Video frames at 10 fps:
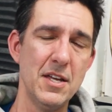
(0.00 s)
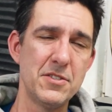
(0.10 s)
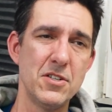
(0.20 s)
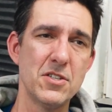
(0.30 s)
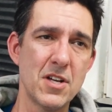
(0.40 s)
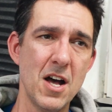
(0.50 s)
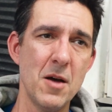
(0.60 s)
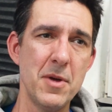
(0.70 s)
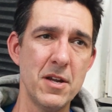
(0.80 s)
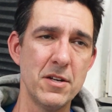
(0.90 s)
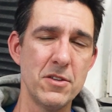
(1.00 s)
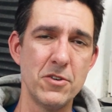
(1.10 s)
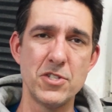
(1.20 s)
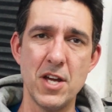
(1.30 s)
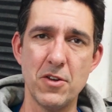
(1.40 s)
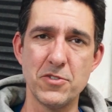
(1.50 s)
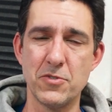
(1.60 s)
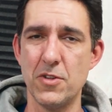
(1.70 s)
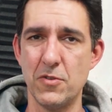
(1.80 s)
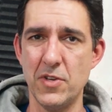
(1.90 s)
is to just comment on other
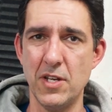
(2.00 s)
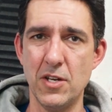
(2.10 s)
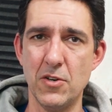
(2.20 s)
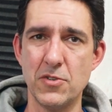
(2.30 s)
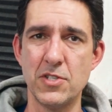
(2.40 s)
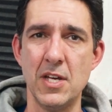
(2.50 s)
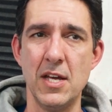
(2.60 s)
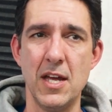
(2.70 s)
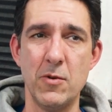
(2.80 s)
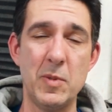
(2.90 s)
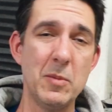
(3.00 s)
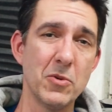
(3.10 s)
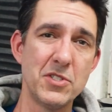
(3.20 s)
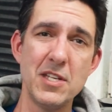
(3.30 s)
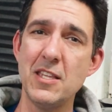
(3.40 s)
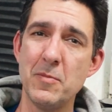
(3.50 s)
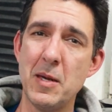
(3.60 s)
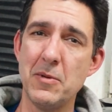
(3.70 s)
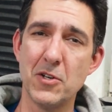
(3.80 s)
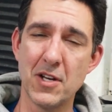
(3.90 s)
channels or other videos. And when people see
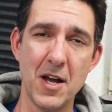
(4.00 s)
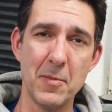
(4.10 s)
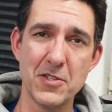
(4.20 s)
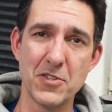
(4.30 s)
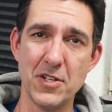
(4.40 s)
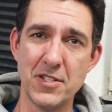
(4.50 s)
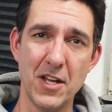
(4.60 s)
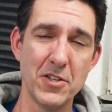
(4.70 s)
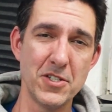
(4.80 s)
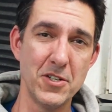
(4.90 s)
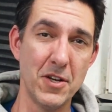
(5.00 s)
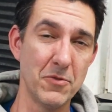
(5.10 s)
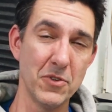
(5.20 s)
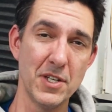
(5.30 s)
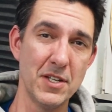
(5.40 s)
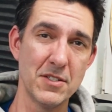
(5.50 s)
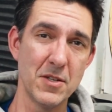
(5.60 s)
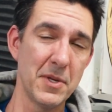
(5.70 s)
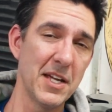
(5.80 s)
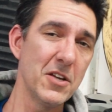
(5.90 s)
that maybe your comments are intelligent or you have really
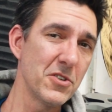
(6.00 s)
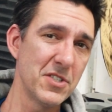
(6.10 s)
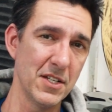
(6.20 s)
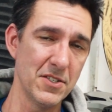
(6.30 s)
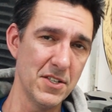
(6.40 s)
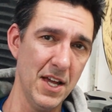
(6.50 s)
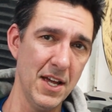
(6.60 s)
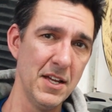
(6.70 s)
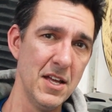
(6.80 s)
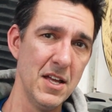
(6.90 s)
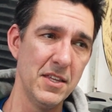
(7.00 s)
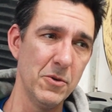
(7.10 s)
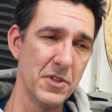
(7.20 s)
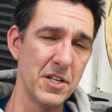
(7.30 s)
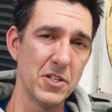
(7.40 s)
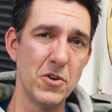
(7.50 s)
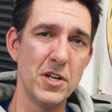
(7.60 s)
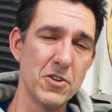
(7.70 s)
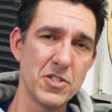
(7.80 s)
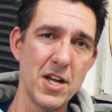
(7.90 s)
something interesting to say, they will then
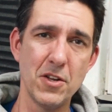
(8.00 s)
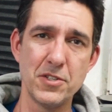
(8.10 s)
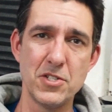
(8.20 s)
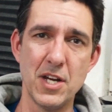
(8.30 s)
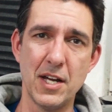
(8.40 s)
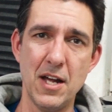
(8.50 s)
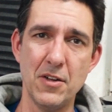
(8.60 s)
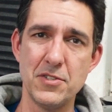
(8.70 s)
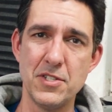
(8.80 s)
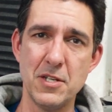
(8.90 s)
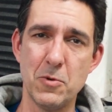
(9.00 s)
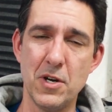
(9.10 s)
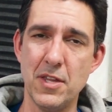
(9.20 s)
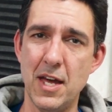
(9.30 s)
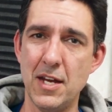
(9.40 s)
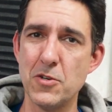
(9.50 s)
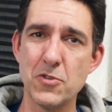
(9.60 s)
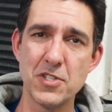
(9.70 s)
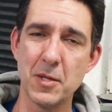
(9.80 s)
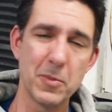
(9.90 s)
go to your channel to check it out and see where that
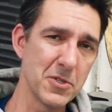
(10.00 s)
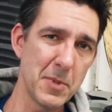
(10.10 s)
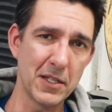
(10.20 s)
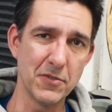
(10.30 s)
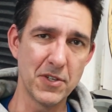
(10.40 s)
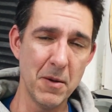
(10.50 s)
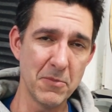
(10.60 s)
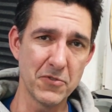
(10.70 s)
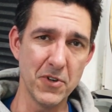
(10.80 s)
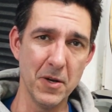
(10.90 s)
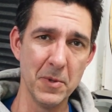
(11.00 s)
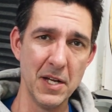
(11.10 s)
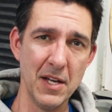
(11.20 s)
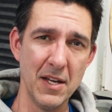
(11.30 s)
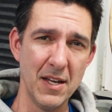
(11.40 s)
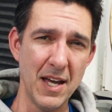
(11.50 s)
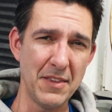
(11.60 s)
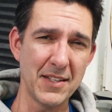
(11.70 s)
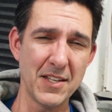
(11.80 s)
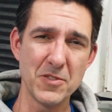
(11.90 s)
interesting perspective comes from.
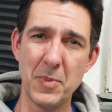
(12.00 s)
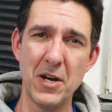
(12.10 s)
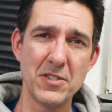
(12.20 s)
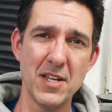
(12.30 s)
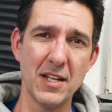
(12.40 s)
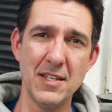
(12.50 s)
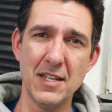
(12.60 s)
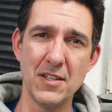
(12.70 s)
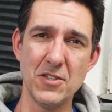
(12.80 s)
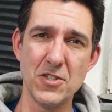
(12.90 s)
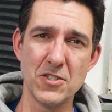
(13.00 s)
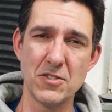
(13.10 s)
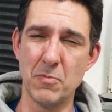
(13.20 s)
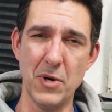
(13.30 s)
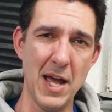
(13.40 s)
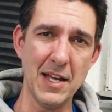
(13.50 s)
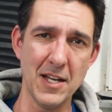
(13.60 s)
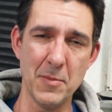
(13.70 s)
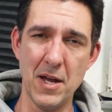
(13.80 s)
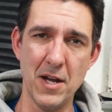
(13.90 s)
I think that's a better technique than just
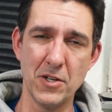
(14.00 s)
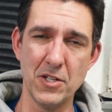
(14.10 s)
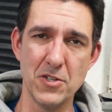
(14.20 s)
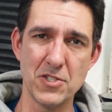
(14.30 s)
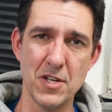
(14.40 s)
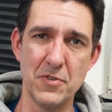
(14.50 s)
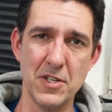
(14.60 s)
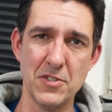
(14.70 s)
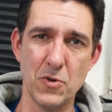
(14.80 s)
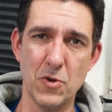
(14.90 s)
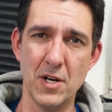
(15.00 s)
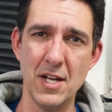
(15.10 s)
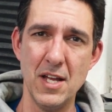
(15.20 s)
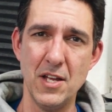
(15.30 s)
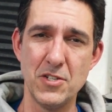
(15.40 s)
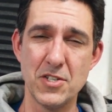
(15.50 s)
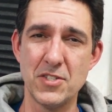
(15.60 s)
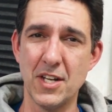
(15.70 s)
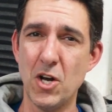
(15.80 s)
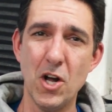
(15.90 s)
bragging about how good your stuff is or
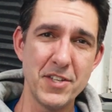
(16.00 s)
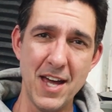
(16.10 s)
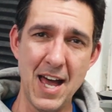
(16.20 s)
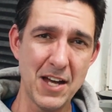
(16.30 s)
just a call to